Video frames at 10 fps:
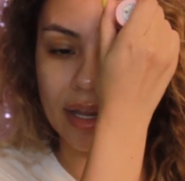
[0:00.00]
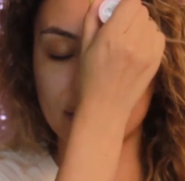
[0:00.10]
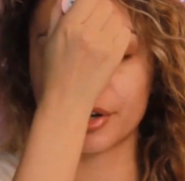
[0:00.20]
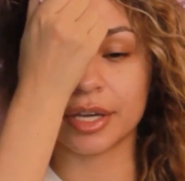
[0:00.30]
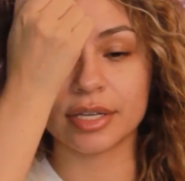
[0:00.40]

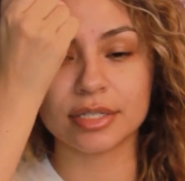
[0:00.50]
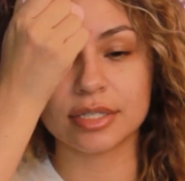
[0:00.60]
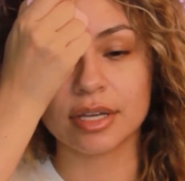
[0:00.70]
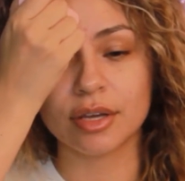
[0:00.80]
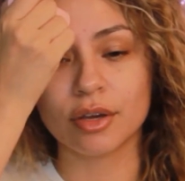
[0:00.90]
areas,
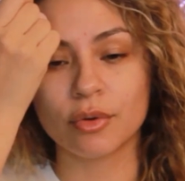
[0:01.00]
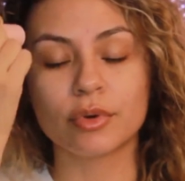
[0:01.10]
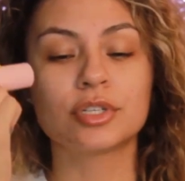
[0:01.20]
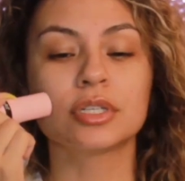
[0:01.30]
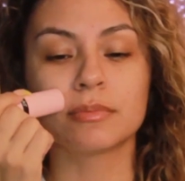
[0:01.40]

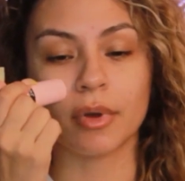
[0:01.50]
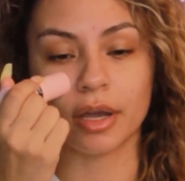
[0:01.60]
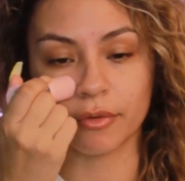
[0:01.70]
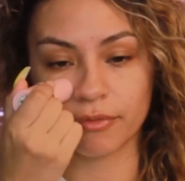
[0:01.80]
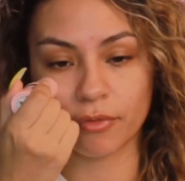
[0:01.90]
which is
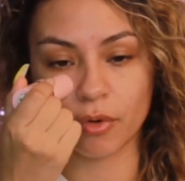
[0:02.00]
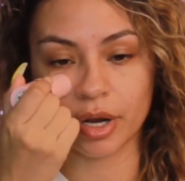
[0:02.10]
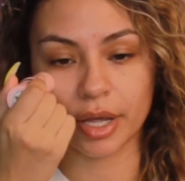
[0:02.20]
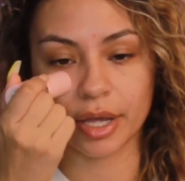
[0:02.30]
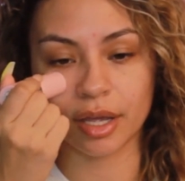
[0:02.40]
my
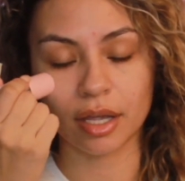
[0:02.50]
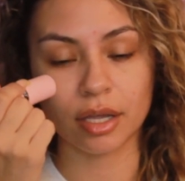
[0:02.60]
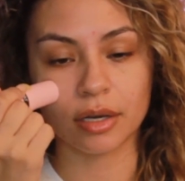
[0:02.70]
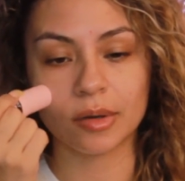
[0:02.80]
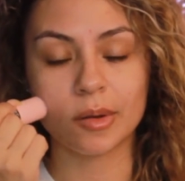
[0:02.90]

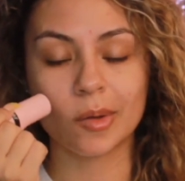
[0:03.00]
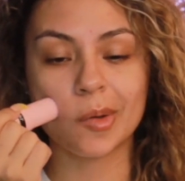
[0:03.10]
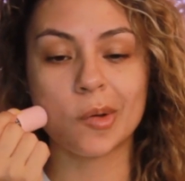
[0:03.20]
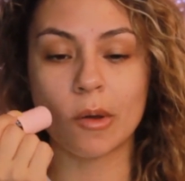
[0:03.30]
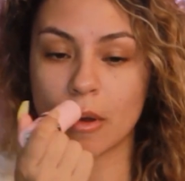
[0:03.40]
forehead,
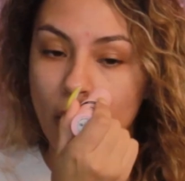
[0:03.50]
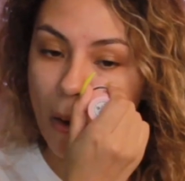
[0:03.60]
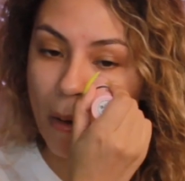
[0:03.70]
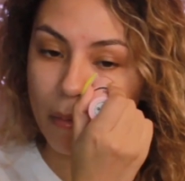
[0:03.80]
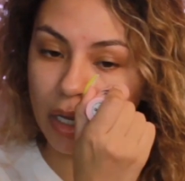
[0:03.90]

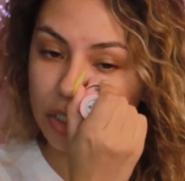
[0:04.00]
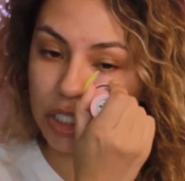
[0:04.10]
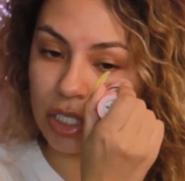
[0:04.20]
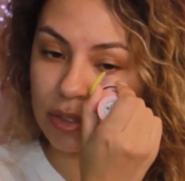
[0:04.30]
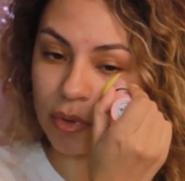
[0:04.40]
on my
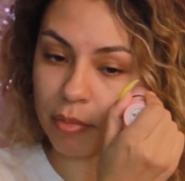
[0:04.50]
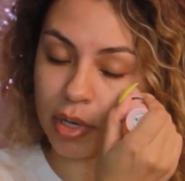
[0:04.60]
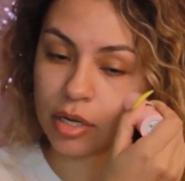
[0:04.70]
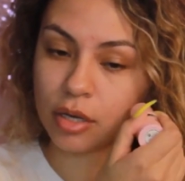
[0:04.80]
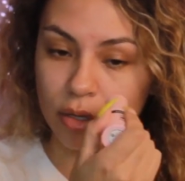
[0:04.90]
cheeks, by my
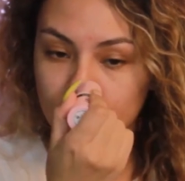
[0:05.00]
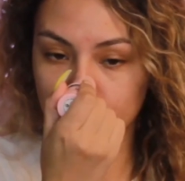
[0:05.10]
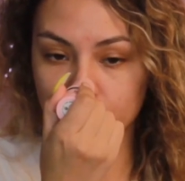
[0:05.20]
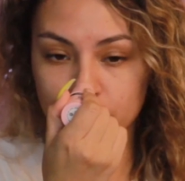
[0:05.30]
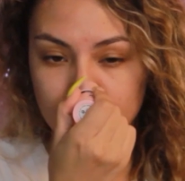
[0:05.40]

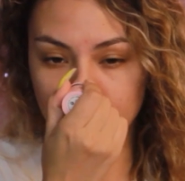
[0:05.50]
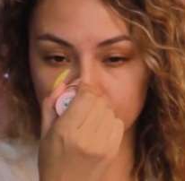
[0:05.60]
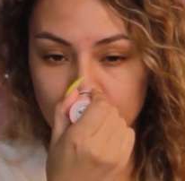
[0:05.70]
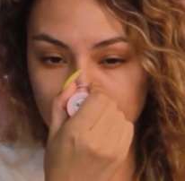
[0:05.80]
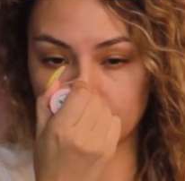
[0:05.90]
nose,
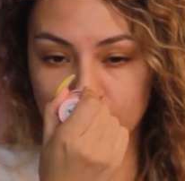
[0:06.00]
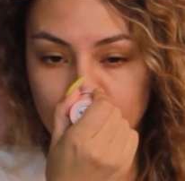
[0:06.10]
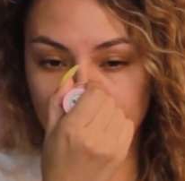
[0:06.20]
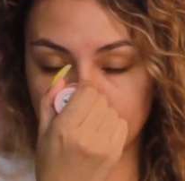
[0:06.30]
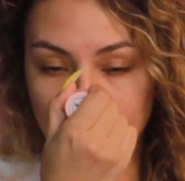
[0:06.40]

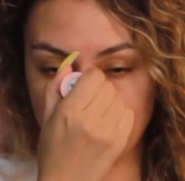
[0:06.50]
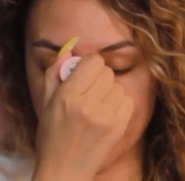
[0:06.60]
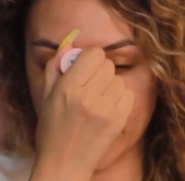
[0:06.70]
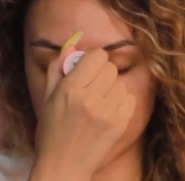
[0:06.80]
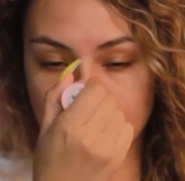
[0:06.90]
and
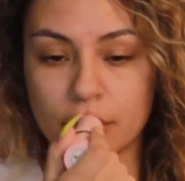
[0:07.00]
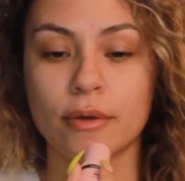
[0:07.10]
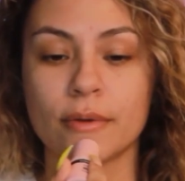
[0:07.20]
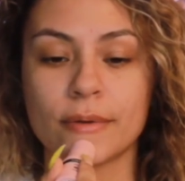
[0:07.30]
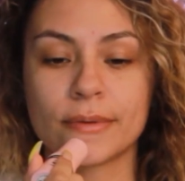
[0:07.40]

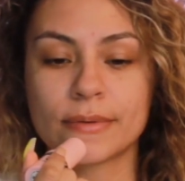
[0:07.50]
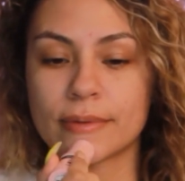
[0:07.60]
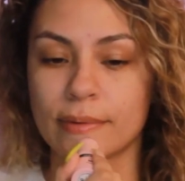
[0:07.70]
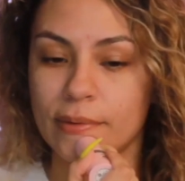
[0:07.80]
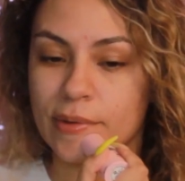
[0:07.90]

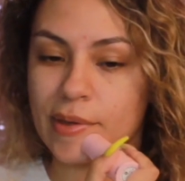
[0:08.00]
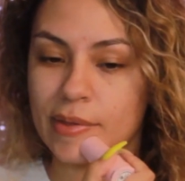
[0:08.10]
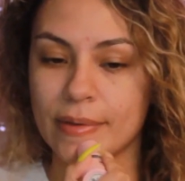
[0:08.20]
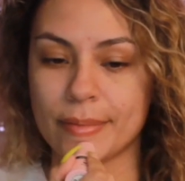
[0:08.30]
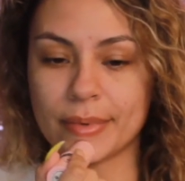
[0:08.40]

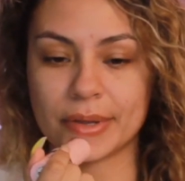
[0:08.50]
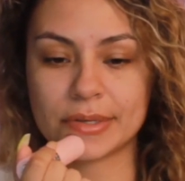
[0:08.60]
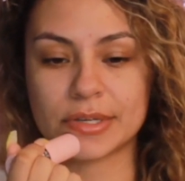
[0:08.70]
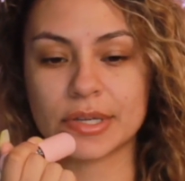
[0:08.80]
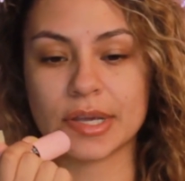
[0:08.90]
then my
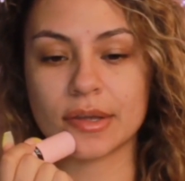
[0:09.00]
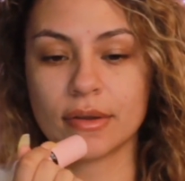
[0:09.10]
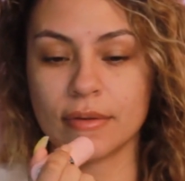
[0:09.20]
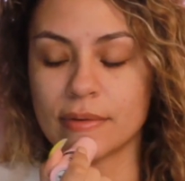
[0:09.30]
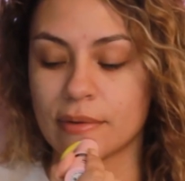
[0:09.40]

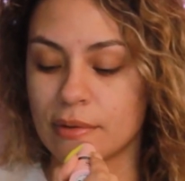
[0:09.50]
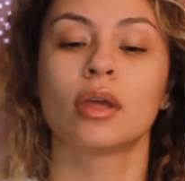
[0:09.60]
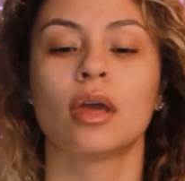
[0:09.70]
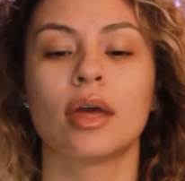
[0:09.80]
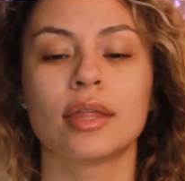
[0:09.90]
chin.
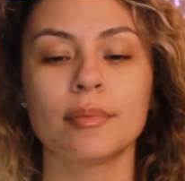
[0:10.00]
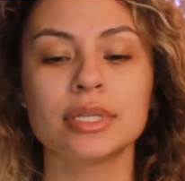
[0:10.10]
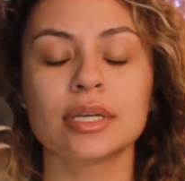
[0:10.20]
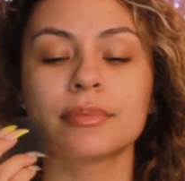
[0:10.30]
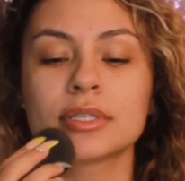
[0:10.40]
And then I'm going
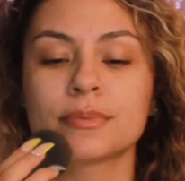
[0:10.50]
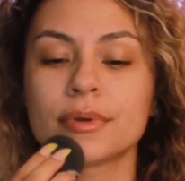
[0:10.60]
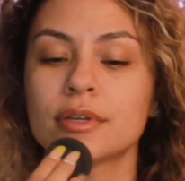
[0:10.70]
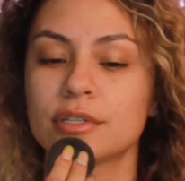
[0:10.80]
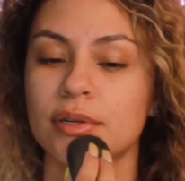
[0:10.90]
to take my
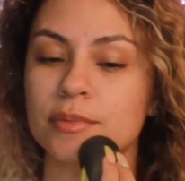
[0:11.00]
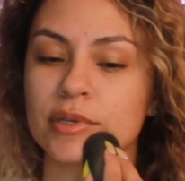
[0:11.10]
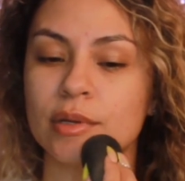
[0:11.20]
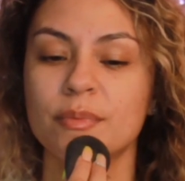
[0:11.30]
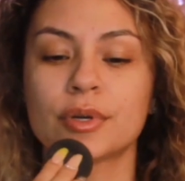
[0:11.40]
sponge and I'm just
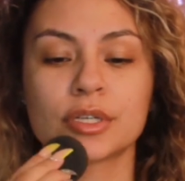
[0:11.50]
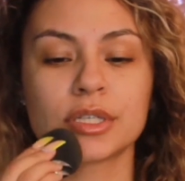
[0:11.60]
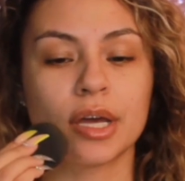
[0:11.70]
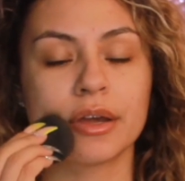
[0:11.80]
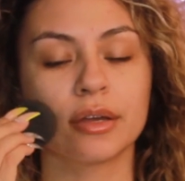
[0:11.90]
going to push
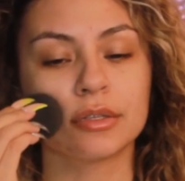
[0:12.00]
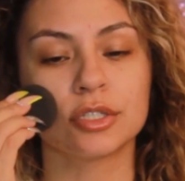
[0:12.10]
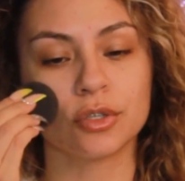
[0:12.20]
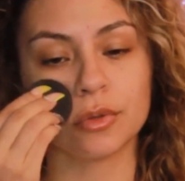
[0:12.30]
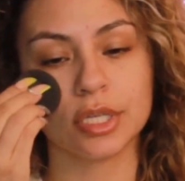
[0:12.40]
that
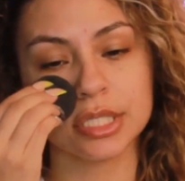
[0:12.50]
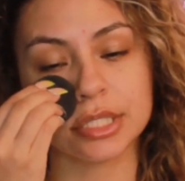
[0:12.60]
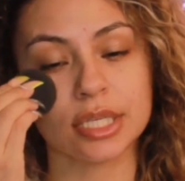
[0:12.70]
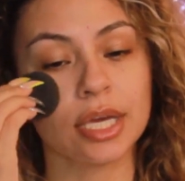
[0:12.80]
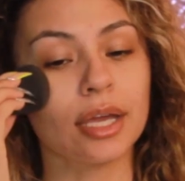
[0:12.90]
into the
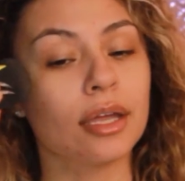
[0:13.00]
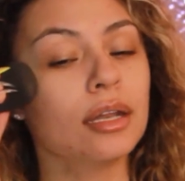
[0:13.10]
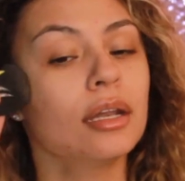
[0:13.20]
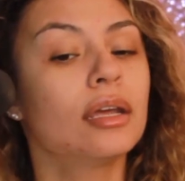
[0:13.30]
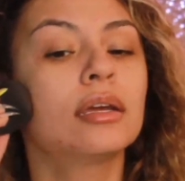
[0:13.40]

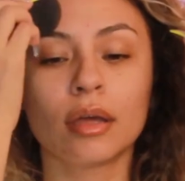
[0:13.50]
skin.